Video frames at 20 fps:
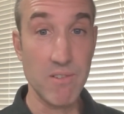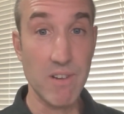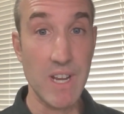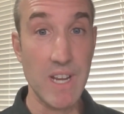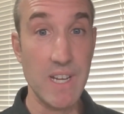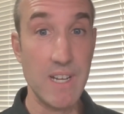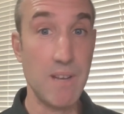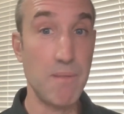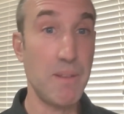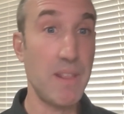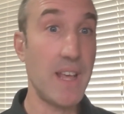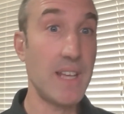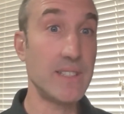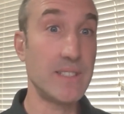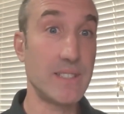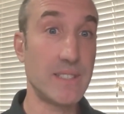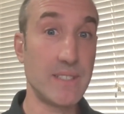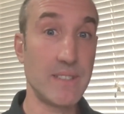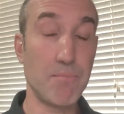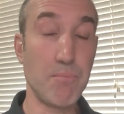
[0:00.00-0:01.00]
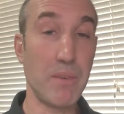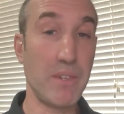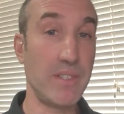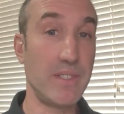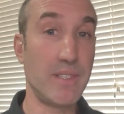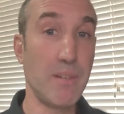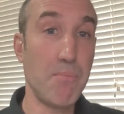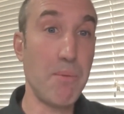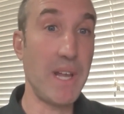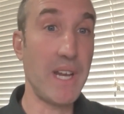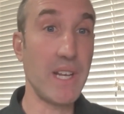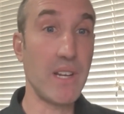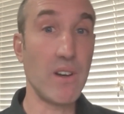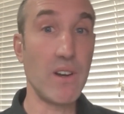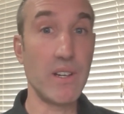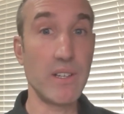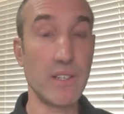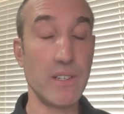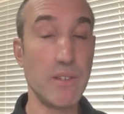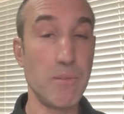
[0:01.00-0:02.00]
rate. I mean, that's depending
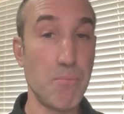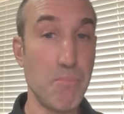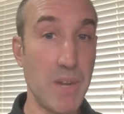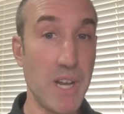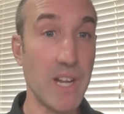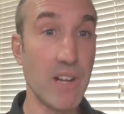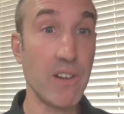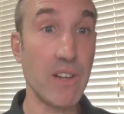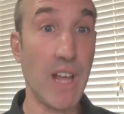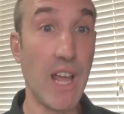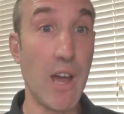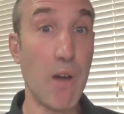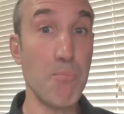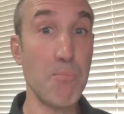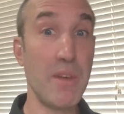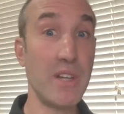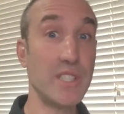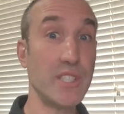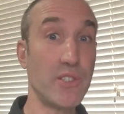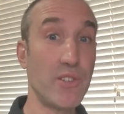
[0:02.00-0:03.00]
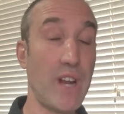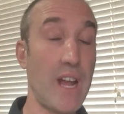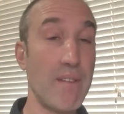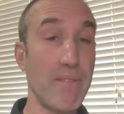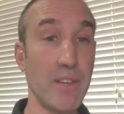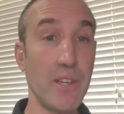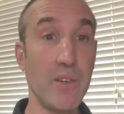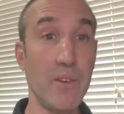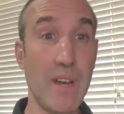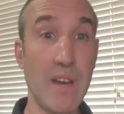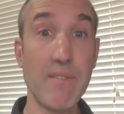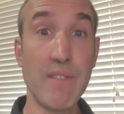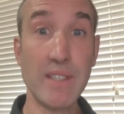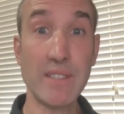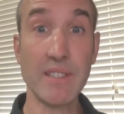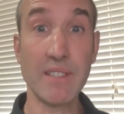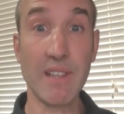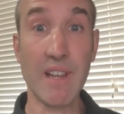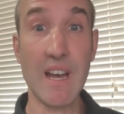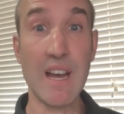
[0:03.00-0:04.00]
on how much traffic you have,
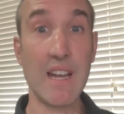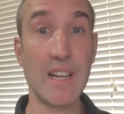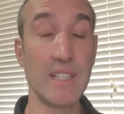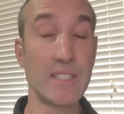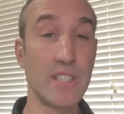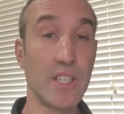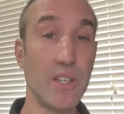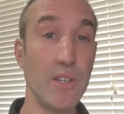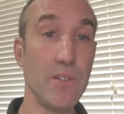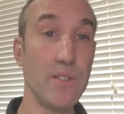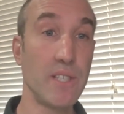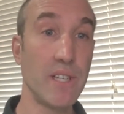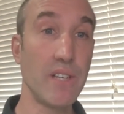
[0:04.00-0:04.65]
that's a lot. It's a huge